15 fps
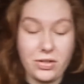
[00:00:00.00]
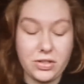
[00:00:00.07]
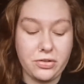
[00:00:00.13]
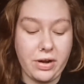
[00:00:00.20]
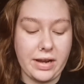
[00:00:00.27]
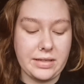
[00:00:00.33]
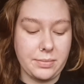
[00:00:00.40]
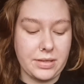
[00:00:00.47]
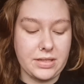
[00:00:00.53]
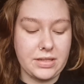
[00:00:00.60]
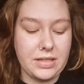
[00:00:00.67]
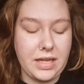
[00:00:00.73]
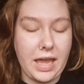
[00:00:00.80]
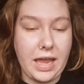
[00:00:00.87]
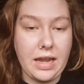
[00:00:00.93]
moisturised my
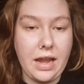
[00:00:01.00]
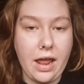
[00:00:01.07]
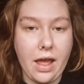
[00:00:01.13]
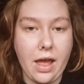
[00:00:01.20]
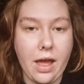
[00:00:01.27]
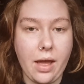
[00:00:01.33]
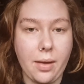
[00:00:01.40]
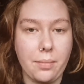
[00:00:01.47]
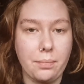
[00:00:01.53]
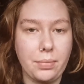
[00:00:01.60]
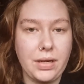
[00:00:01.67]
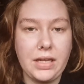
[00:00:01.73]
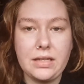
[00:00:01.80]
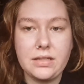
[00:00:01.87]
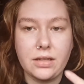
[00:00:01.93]
skin,
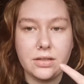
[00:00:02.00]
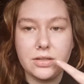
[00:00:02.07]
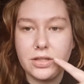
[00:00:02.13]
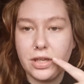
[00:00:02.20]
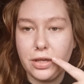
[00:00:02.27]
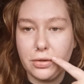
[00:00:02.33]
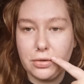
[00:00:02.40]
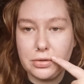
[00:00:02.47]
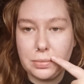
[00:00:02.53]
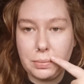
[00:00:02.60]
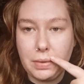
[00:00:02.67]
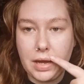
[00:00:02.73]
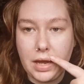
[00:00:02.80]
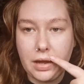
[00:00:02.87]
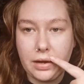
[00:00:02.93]
please excuse
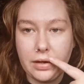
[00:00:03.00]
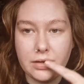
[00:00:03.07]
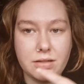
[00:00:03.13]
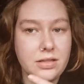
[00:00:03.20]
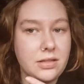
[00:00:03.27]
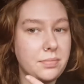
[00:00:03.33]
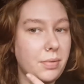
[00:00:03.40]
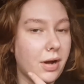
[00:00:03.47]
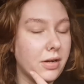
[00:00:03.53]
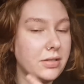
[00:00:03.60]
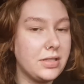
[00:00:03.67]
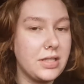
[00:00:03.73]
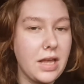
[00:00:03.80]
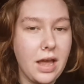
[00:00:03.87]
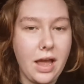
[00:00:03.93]
my
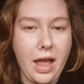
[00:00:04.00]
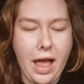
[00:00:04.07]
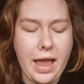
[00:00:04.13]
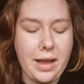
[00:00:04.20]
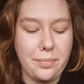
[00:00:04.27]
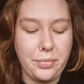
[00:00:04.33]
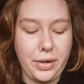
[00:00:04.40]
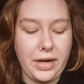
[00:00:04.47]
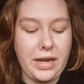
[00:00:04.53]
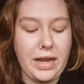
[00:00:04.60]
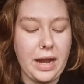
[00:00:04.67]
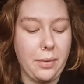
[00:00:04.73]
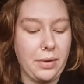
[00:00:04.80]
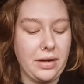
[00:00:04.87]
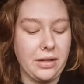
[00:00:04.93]
spots. I am
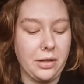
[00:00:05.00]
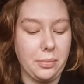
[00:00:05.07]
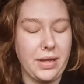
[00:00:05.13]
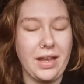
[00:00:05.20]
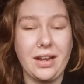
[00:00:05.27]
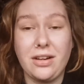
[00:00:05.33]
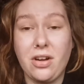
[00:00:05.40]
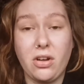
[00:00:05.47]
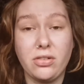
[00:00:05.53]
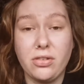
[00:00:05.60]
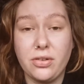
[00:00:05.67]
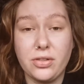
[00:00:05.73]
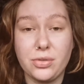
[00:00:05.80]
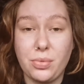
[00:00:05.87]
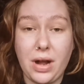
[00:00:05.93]
breaking out a little bit, God
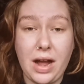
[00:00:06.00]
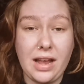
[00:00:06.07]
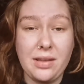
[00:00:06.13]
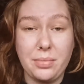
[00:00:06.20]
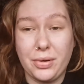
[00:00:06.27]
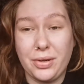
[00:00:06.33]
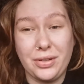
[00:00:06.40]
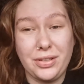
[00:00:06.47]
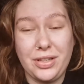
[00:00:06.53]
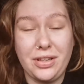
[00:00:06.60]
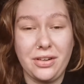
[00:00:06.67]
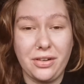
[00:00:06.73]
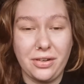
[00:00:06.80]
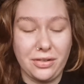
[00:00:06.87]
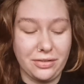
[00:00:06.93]
knows why, but
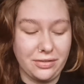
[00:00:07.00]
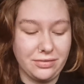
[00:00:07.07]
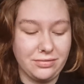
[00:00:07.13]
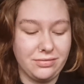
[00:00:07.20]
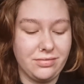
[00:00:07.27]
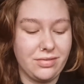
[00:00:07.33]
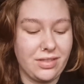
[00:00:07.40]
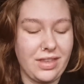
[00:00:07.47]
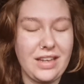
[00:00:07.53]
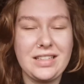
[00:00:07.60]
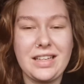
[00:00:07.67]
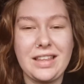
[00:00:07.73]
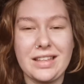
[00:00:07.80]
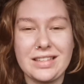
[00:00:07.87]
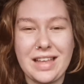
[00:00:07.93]
you know,
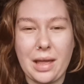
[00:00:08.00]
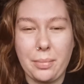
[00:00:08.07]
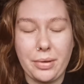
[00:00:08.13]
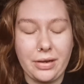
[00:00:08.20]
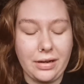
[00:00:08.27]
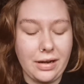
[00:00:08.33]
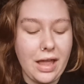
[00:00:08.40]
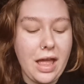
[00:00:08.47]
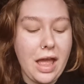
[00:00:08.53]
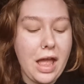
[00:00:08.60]
things like this happen.